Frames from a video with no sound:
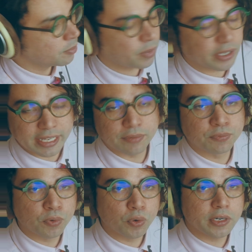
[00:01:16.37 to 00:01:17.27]
But yeah,
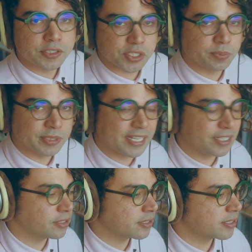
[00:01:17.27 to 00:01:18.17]
4
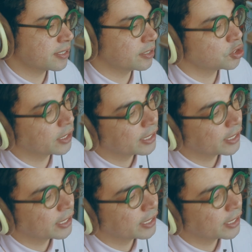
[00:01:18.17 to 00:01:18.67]
instrumentations essentially.